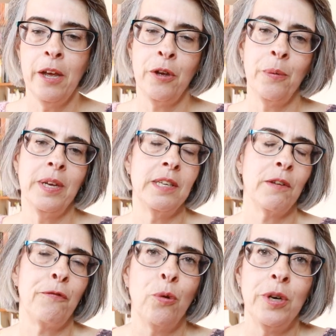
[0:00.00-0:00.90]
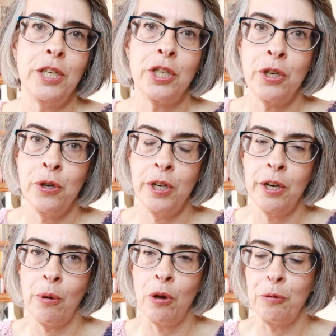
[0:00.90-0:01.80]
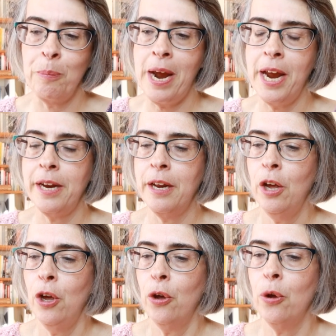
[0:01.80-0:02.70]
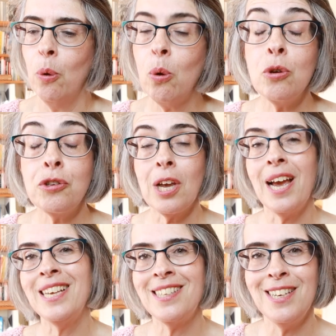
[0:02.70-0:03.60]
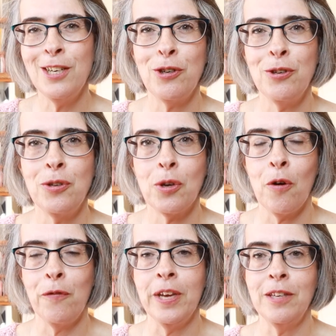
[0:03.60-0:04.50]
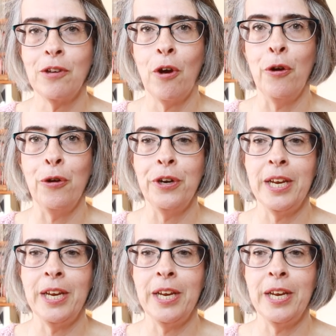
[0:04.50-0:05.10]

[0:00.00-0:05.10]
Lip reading: who is a 42-year-old man who also has issues of his own.